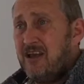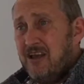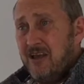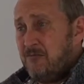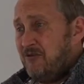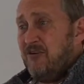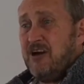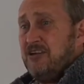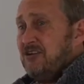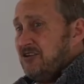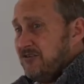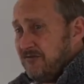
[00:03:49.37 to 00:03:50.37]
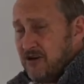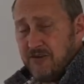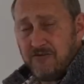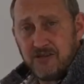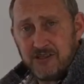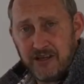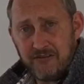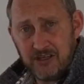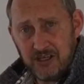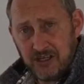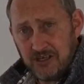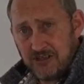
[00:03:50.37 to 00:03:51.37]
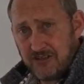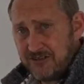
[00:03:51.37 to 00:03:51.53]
provided you survive for 7 years,